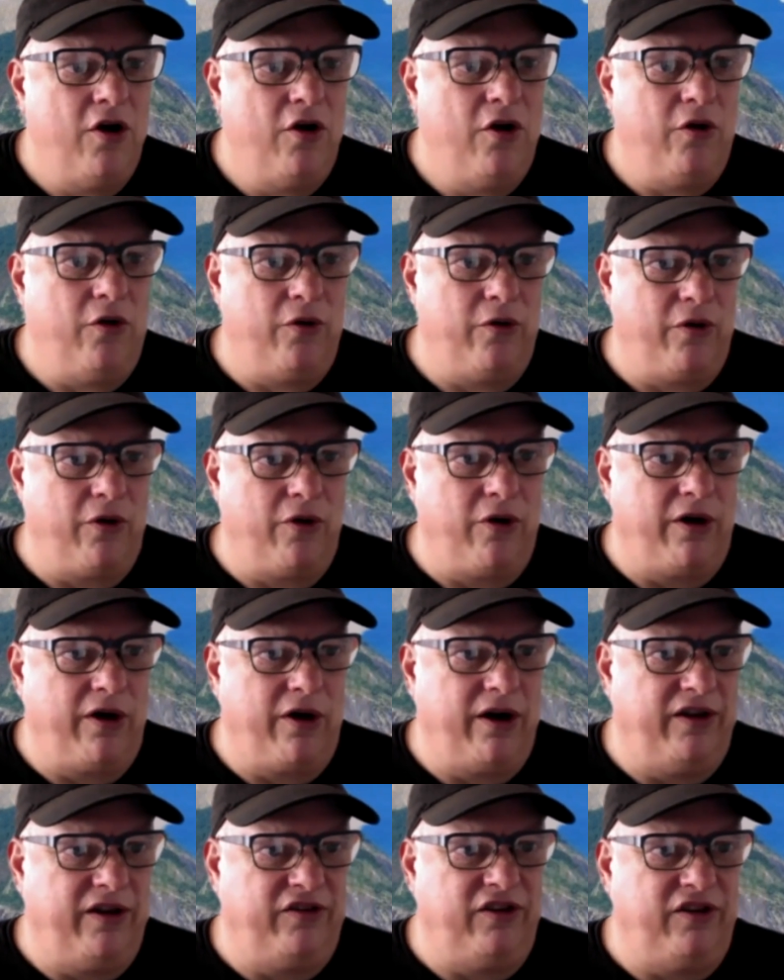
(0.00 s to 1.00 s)
Or
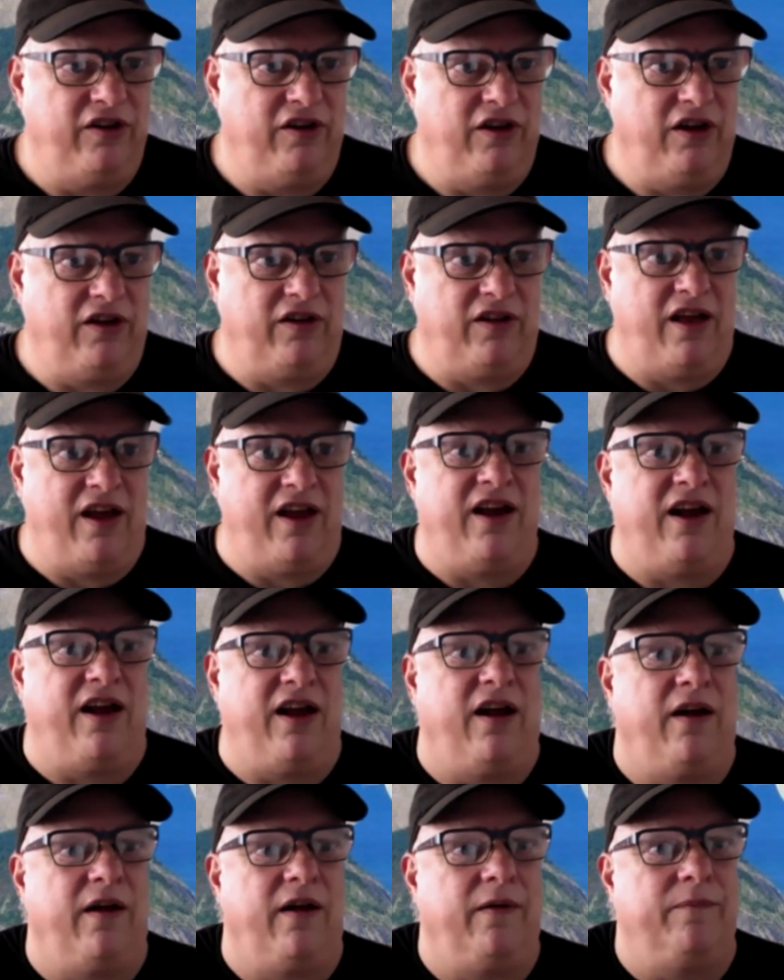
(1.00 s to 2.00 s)
is it like
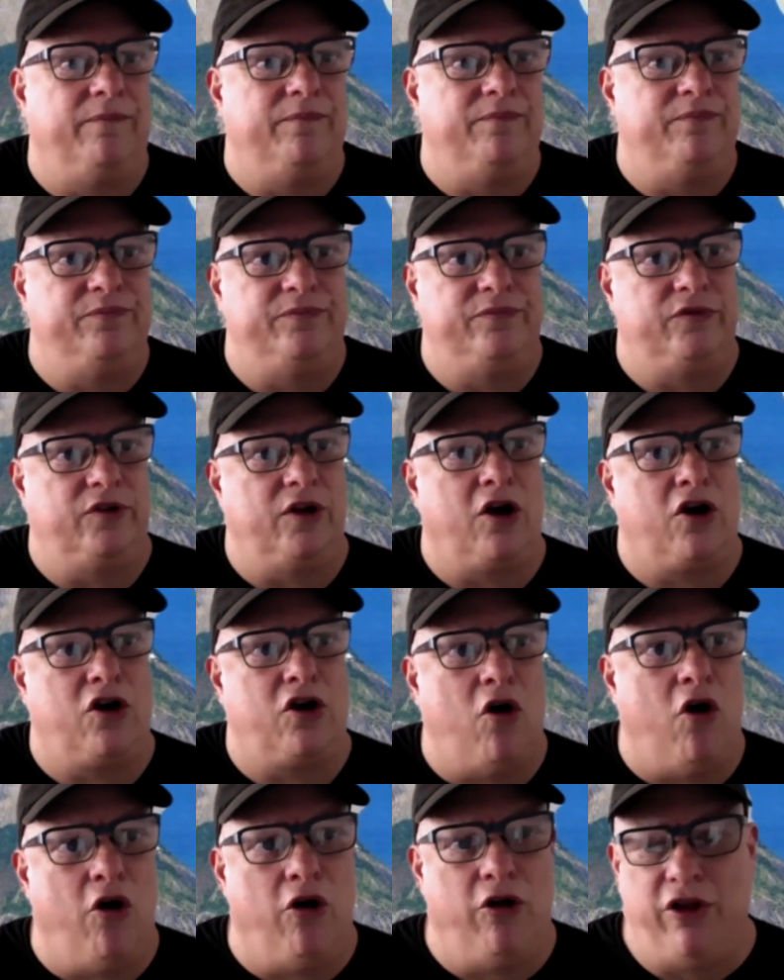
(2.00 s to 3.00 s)
a, a
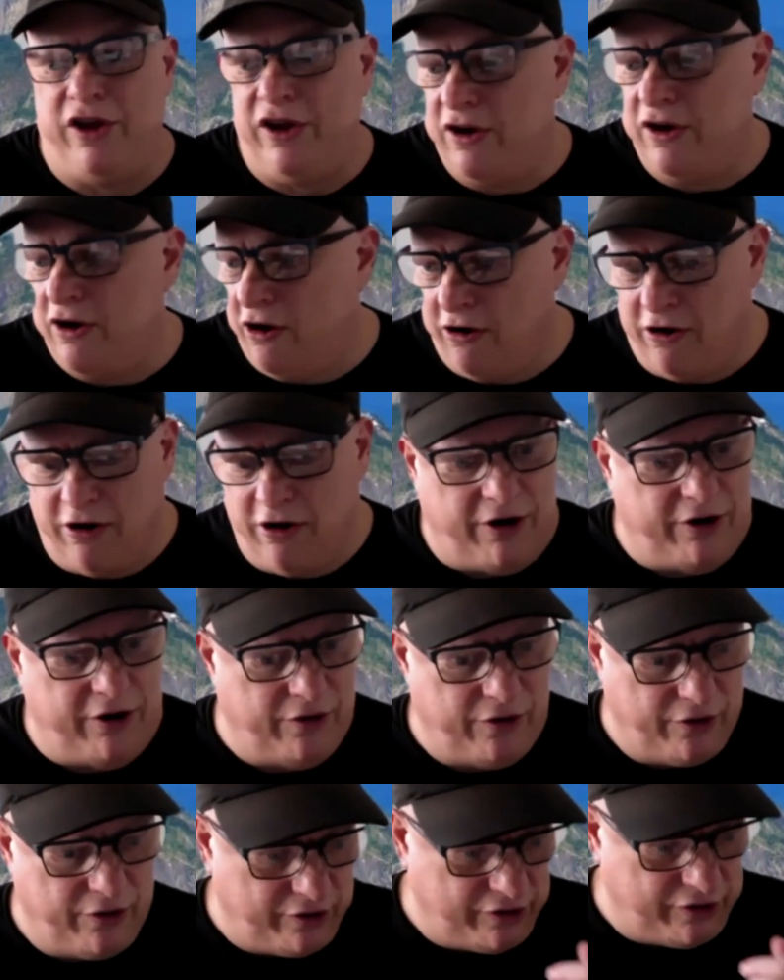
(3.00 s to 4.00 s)
calling card
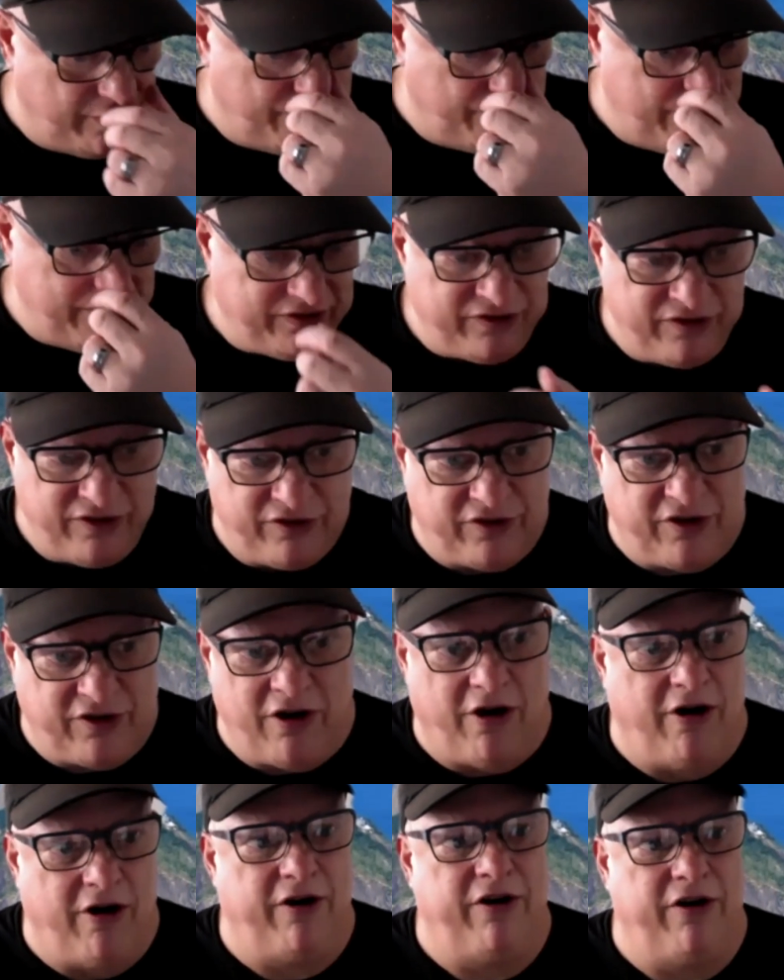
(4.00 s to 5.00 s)
or your business
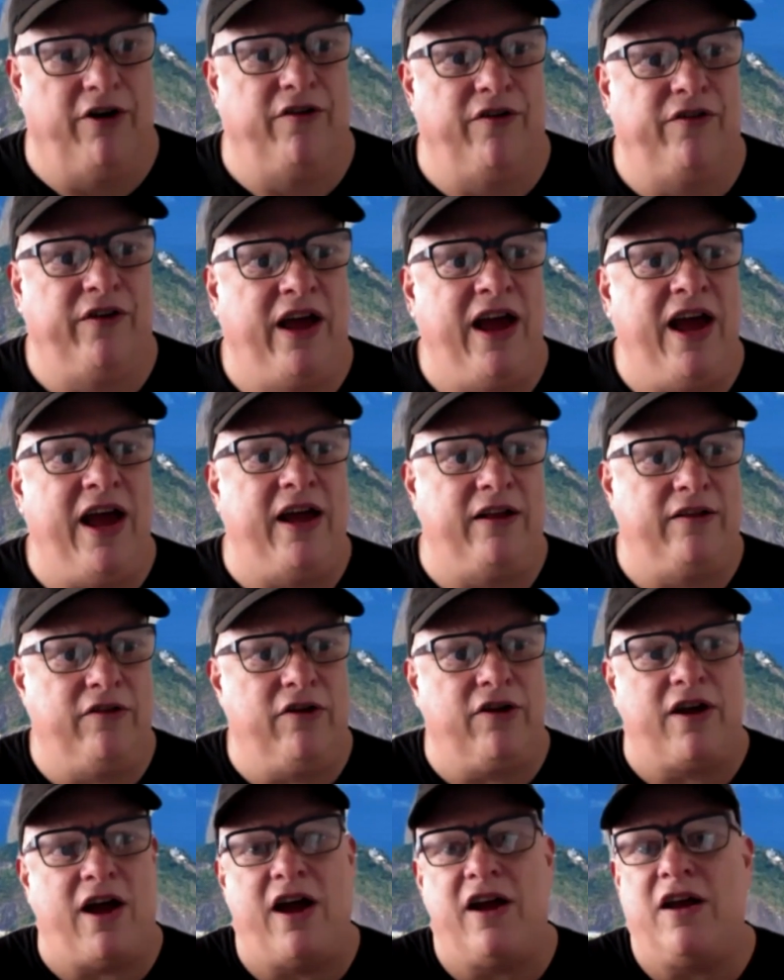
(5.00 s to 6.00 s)
card of, hey,
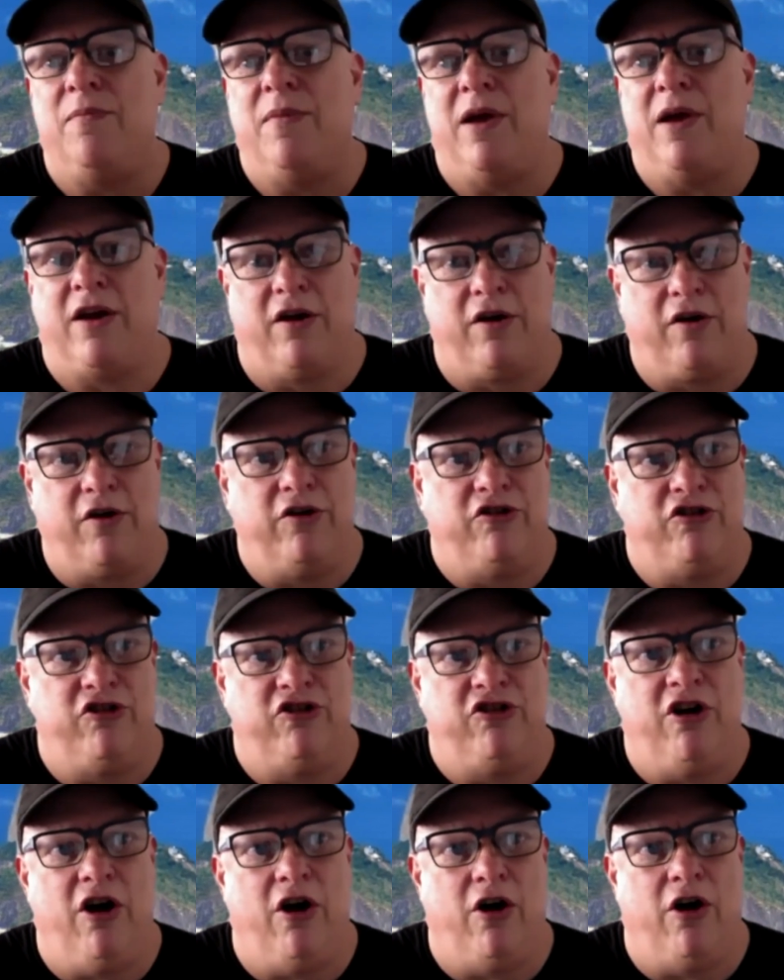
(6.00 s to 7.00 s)
look, I can make a good
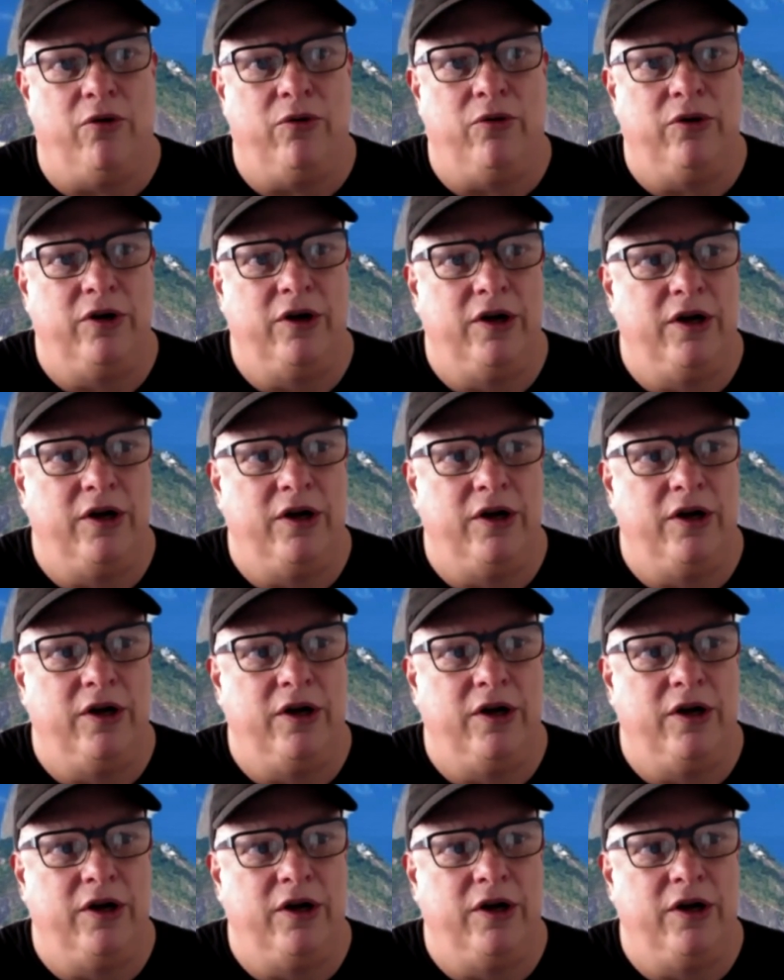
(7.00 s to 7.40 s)
show.